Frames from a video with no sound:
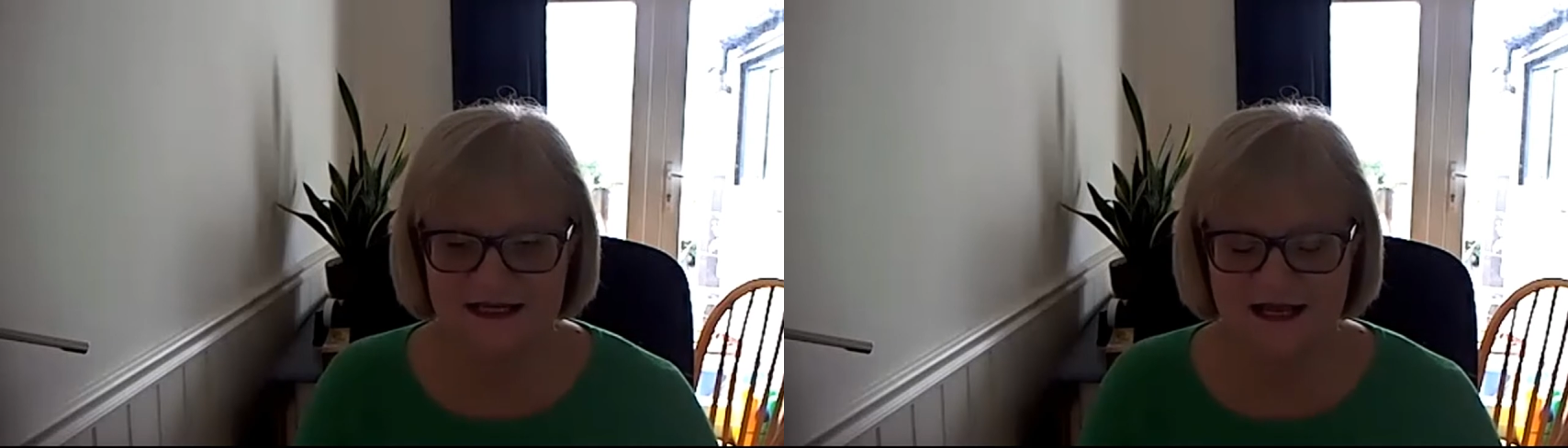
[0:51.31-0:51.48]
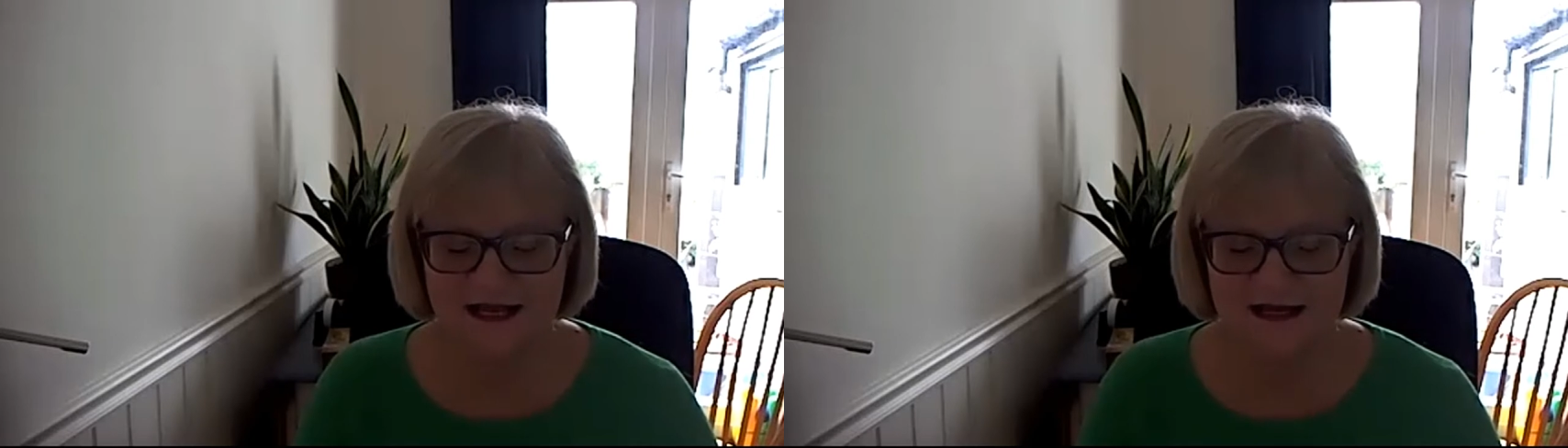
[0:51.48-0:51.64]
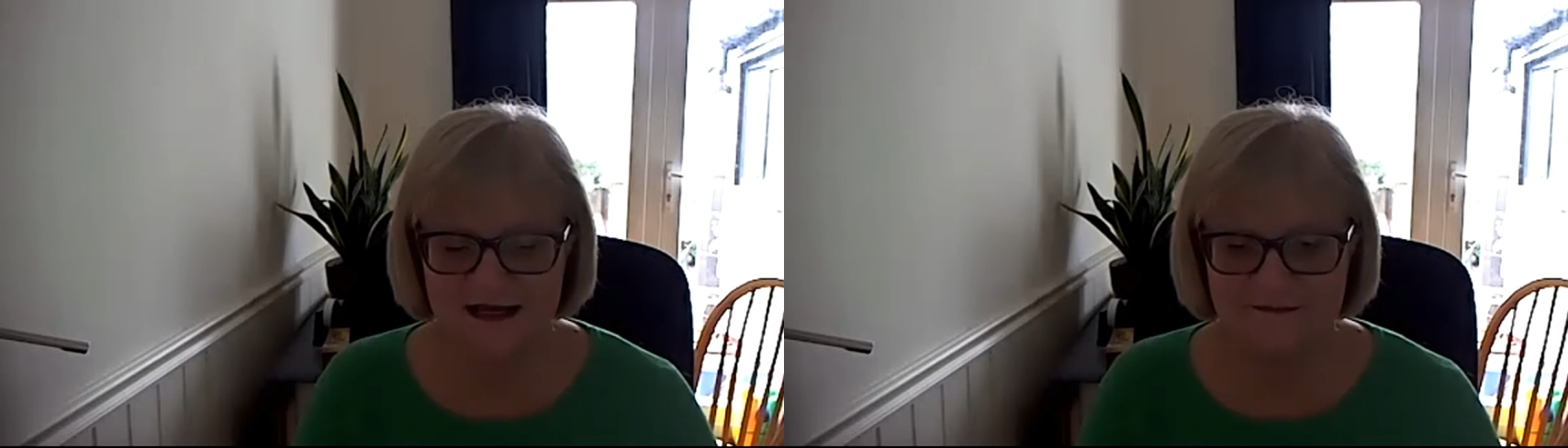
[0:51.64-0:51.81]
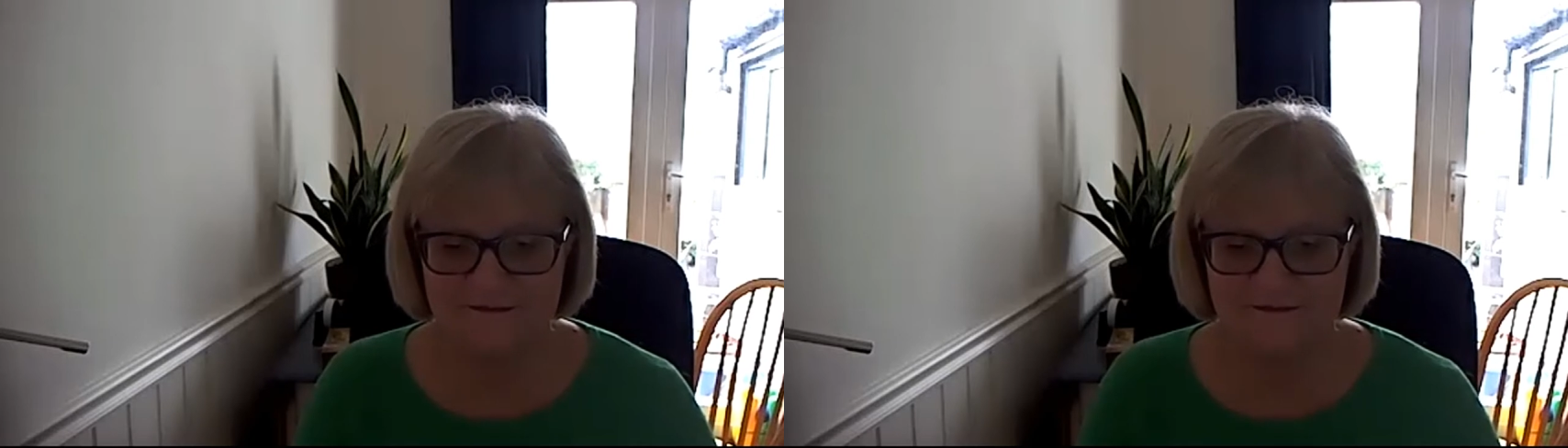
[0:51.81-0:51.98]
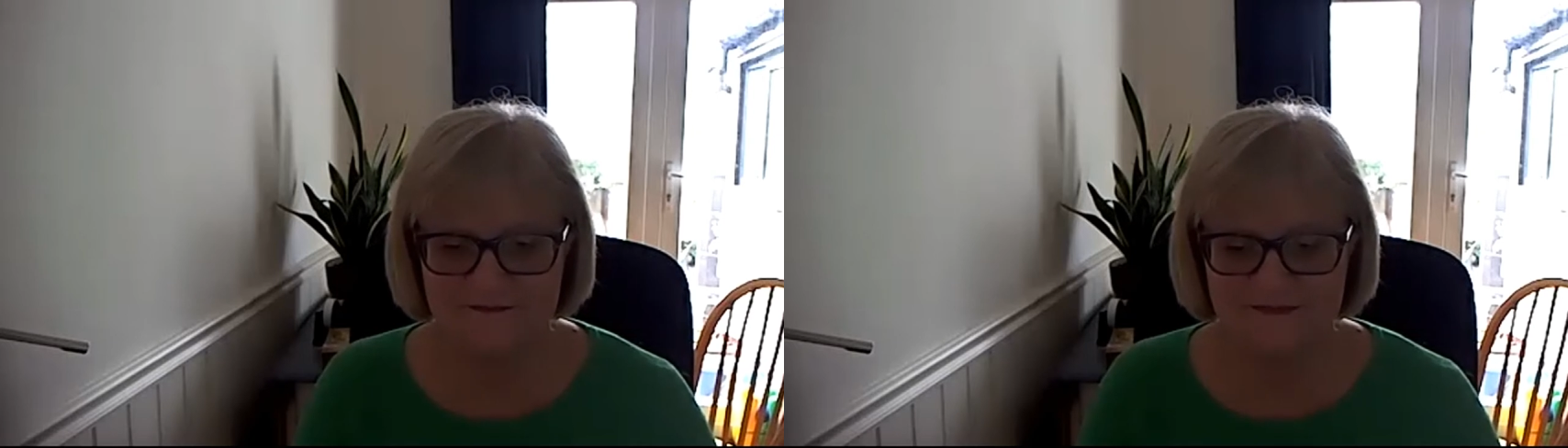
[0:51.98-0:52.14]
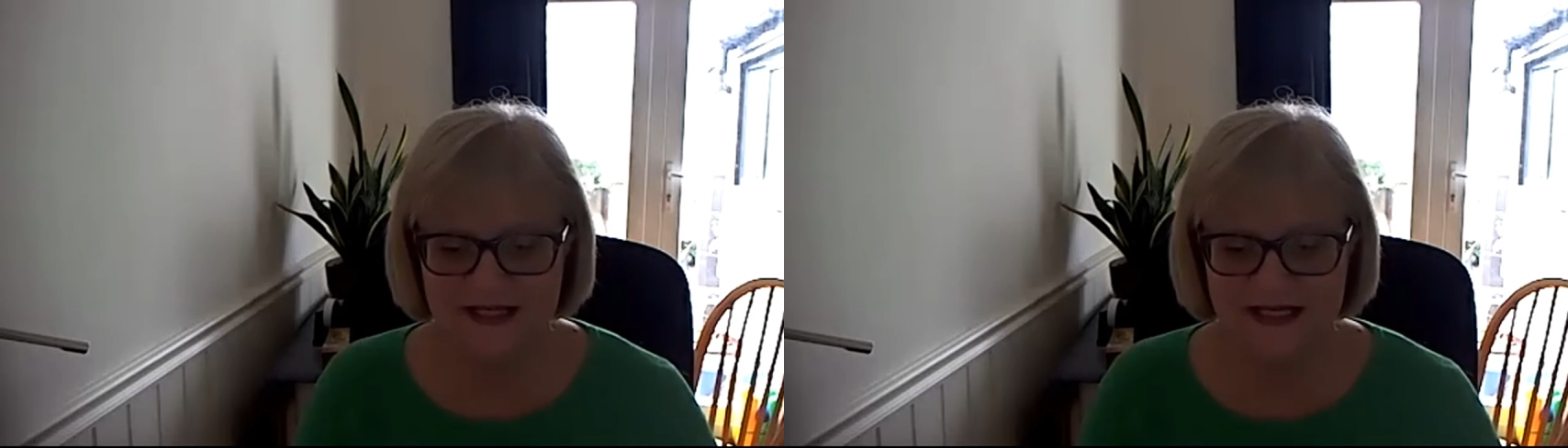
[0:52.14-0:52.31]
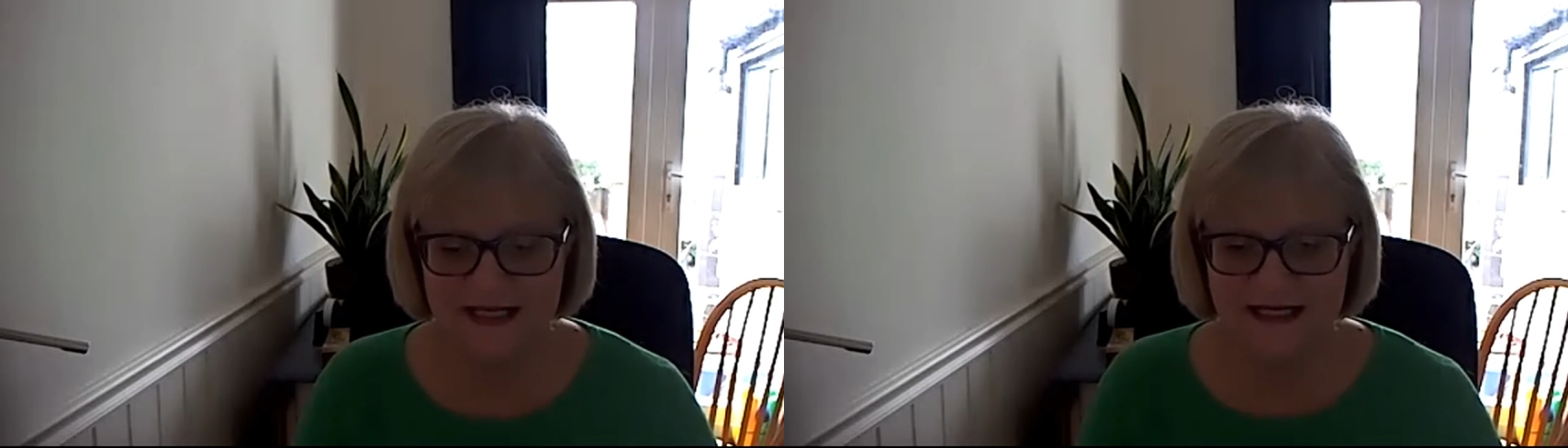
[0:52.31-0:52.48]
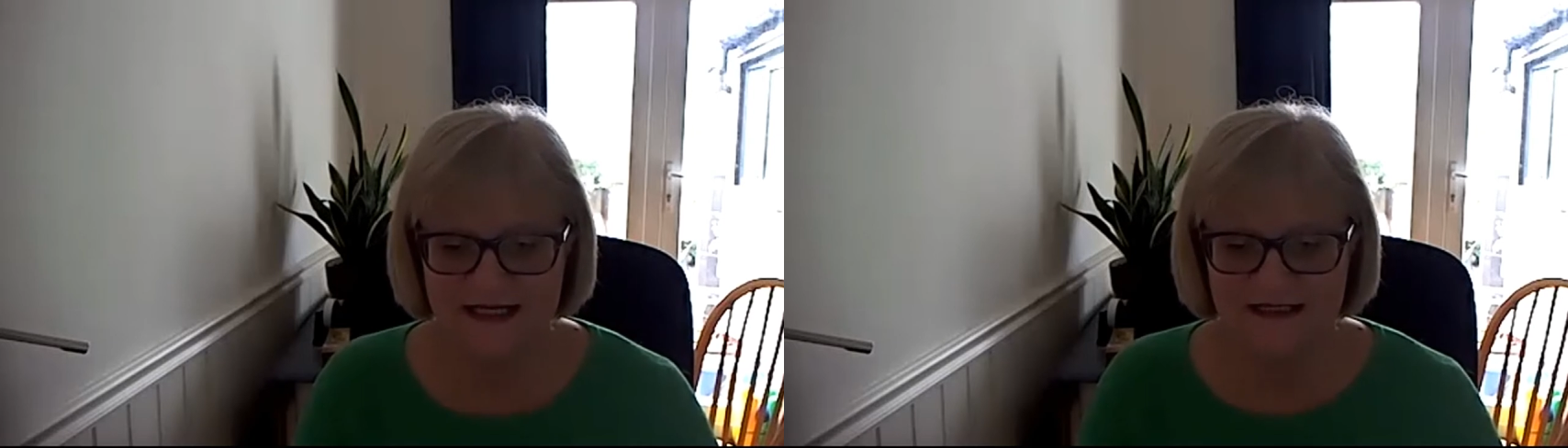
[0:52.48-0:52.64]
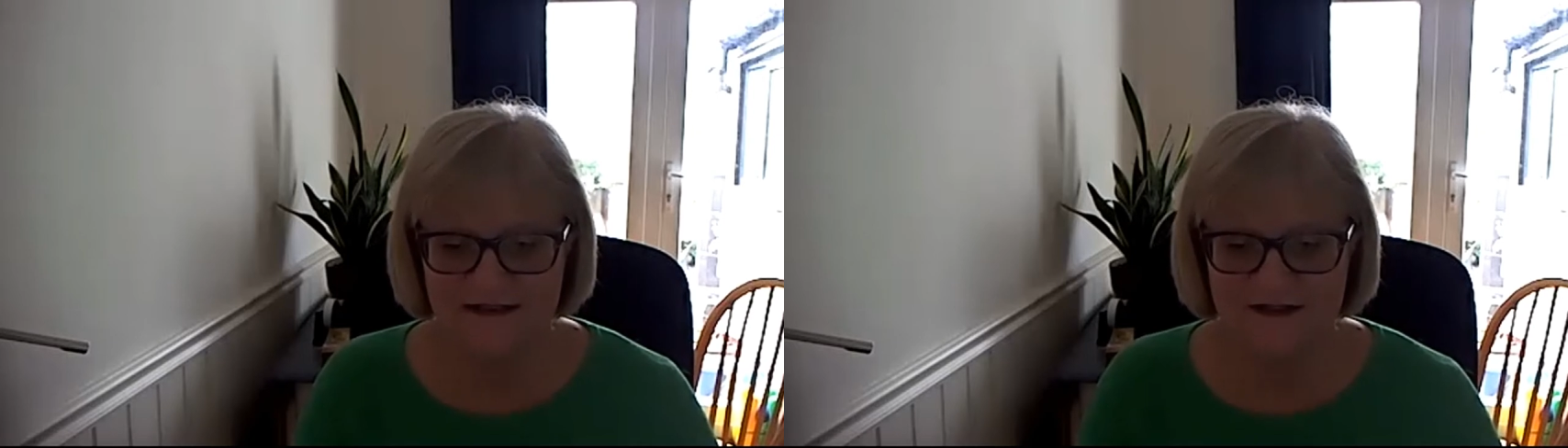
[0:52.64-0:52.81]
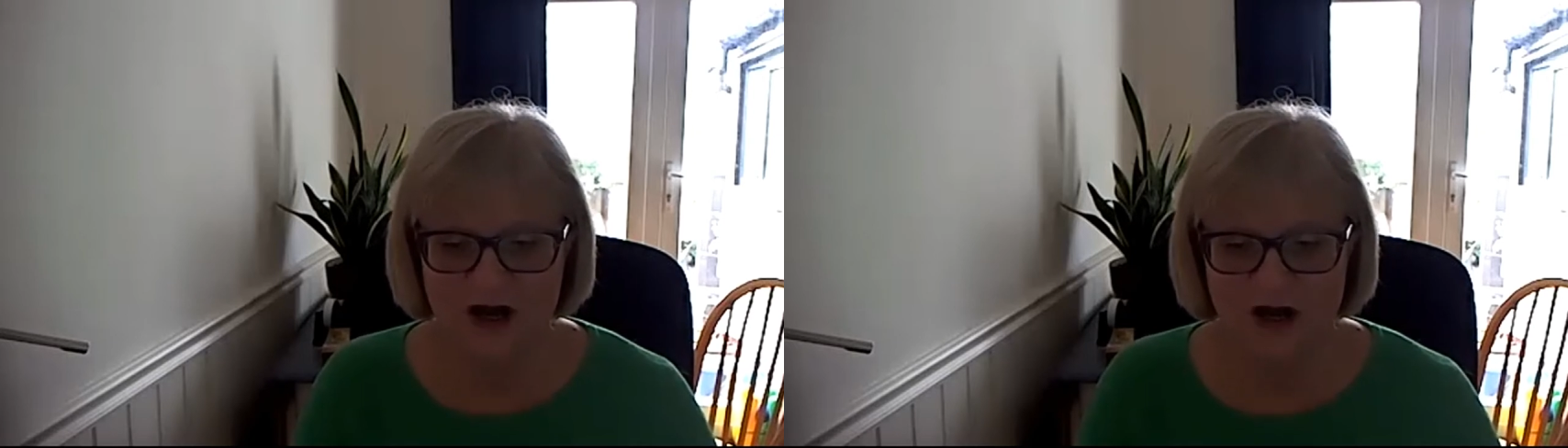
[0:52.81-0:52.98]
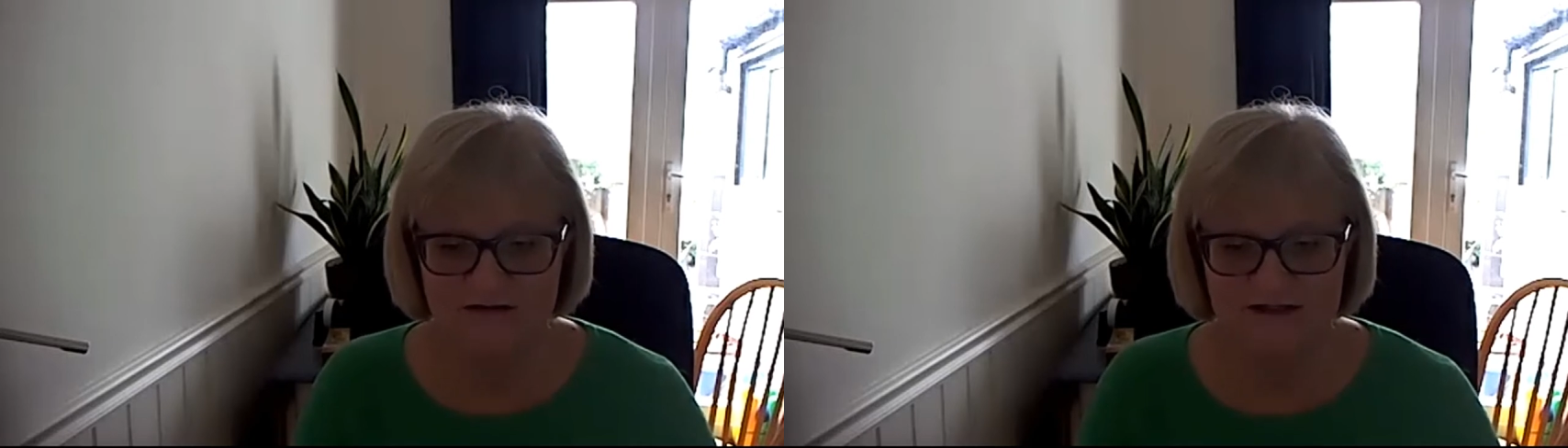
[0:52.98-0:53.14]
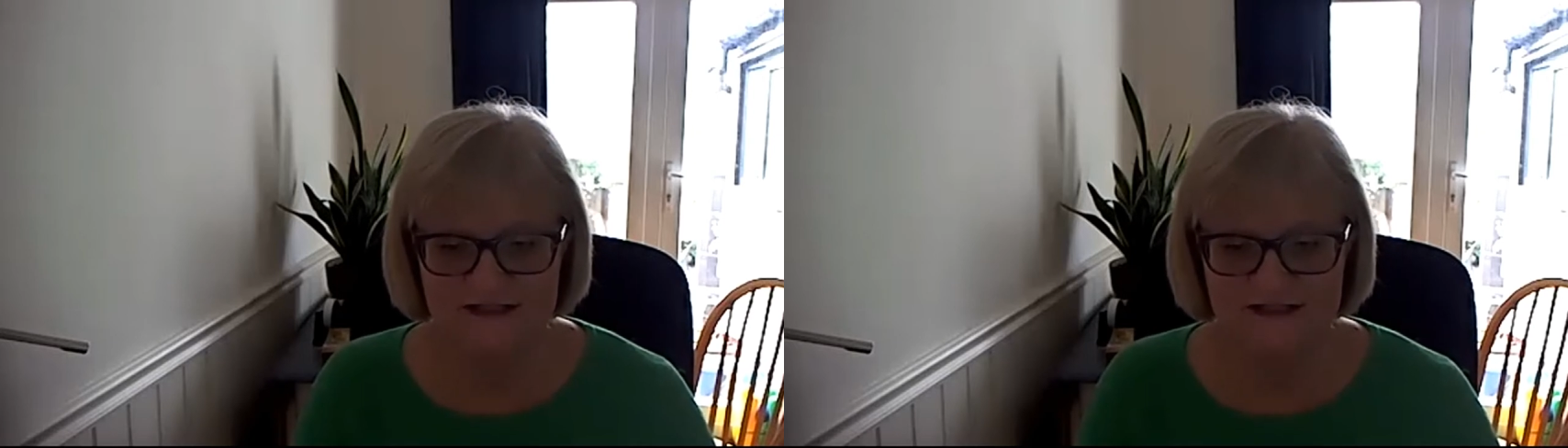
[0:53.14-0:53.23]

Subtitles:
Cara